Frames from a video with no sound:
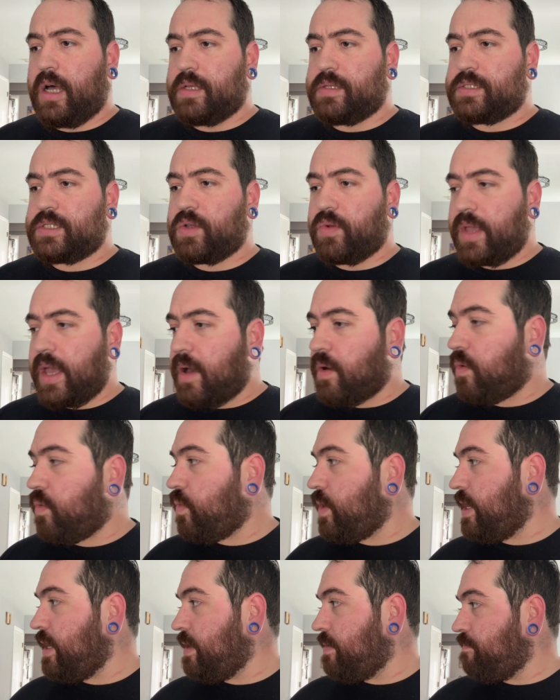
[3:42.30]
So yeah,
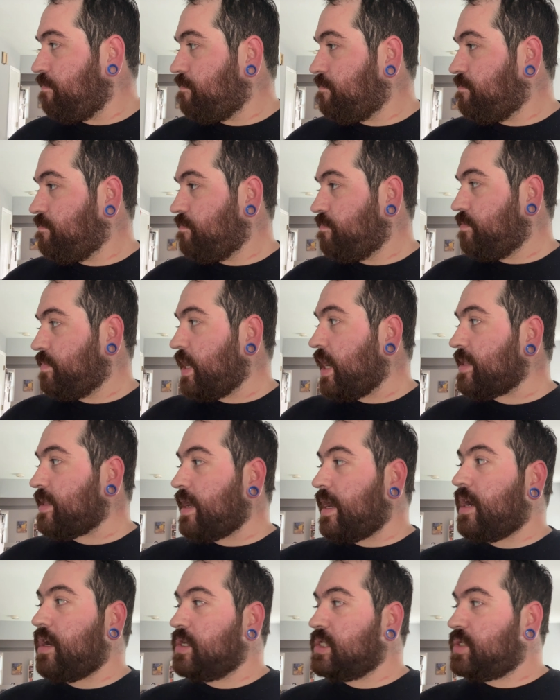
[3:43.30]
we got the
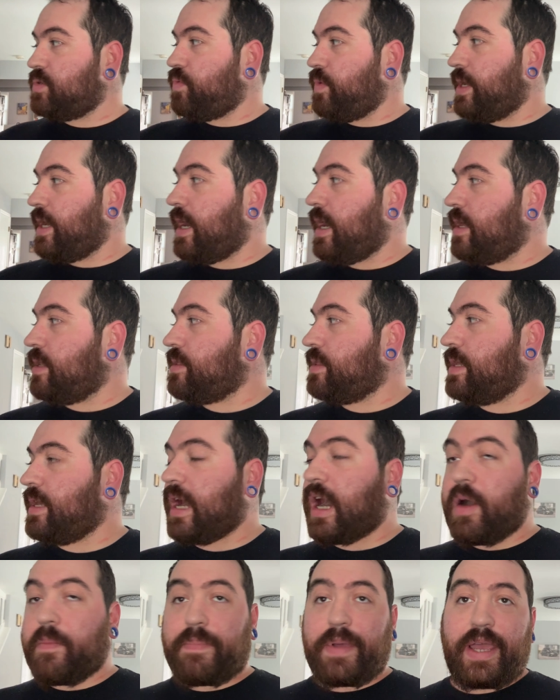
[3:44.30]
house, we got the
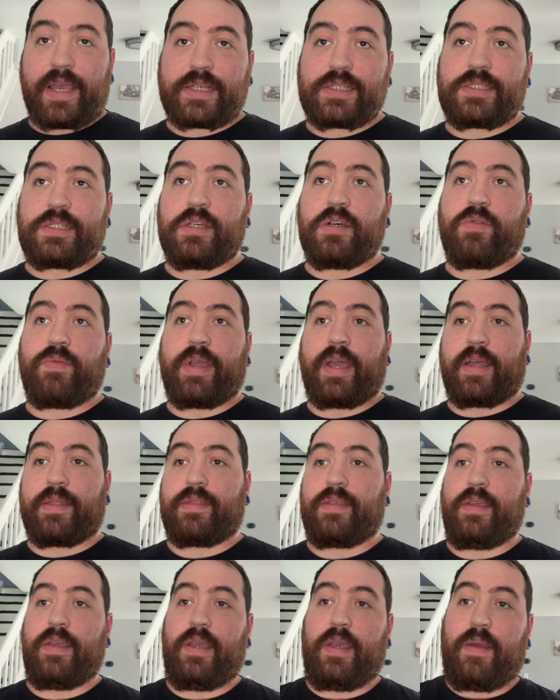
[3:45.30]
Outback still, we got
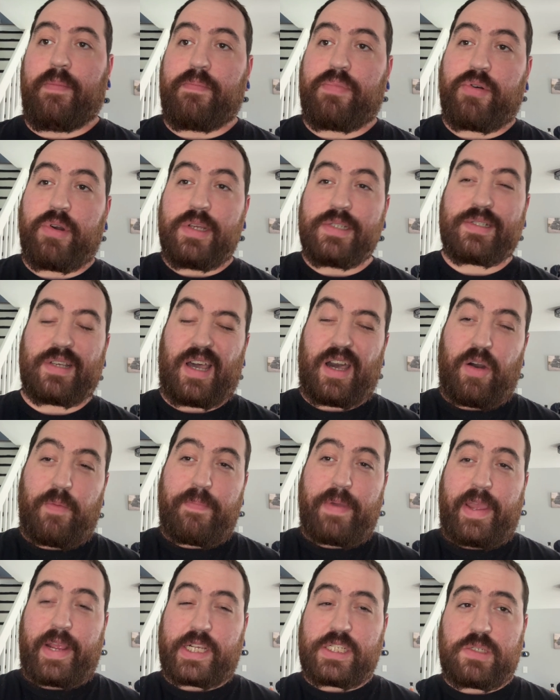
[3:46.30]
the Impreza
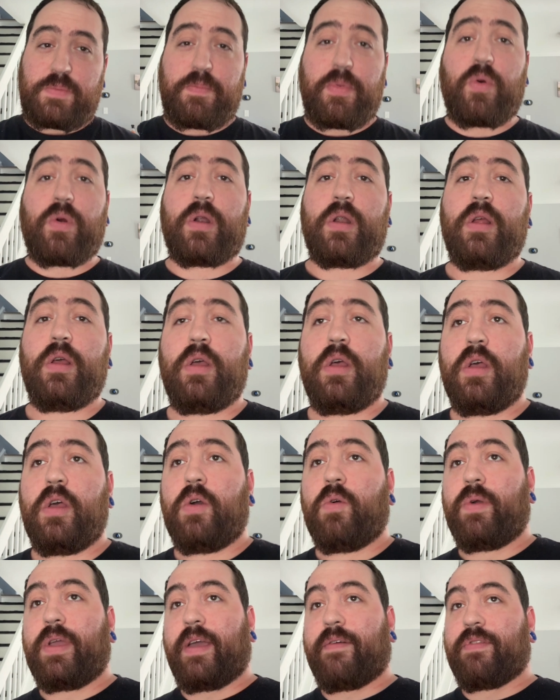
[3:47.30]
Outback Sport,
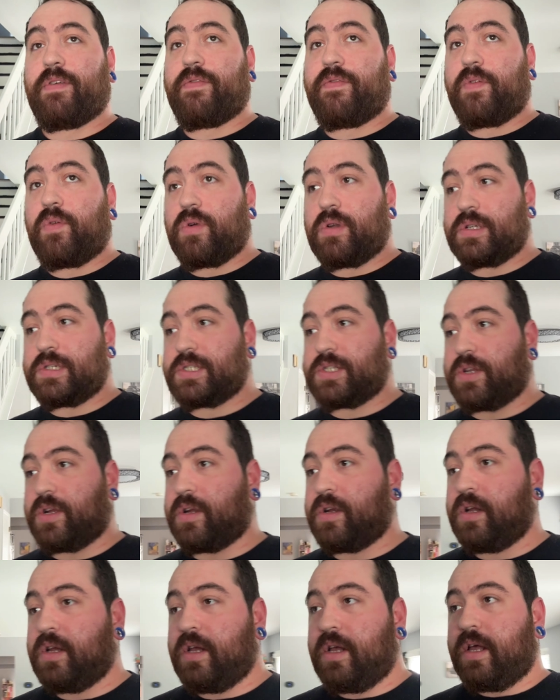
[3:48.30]
we have the
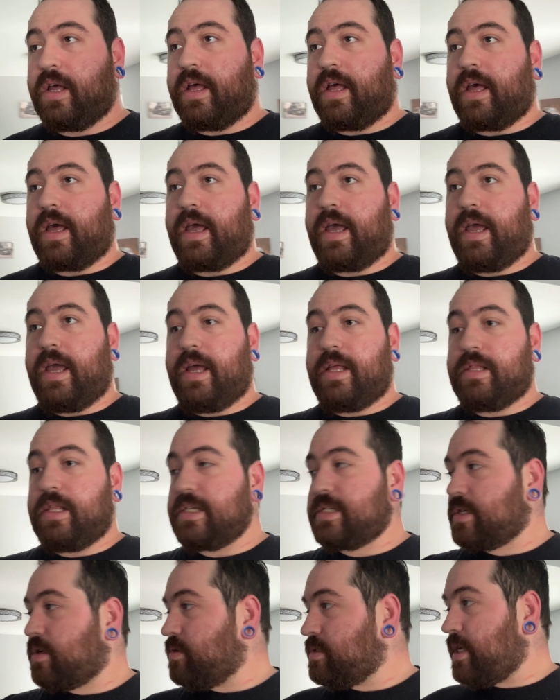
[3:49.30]
Forester, and
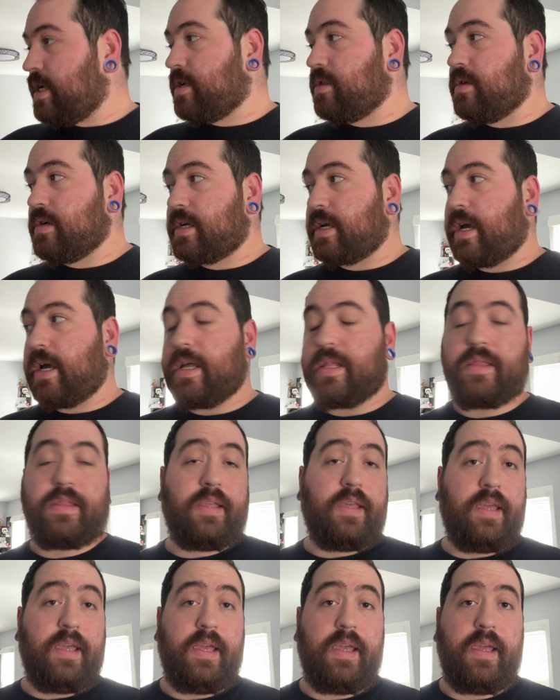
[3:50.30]
let's go take a look at
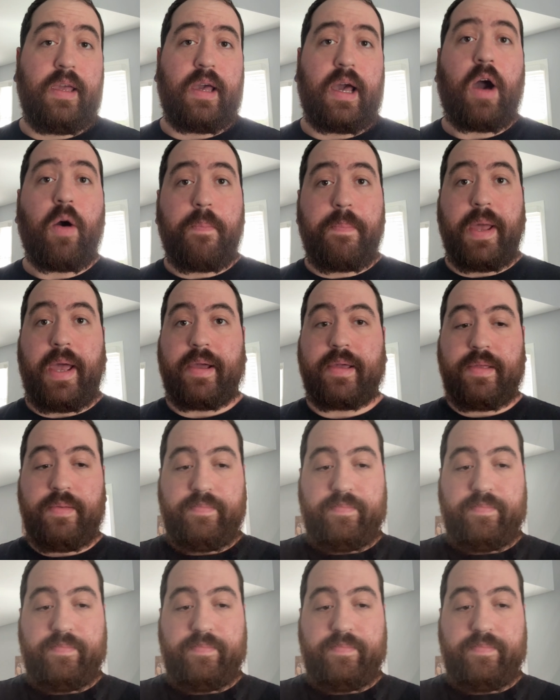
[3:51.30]
the Outback.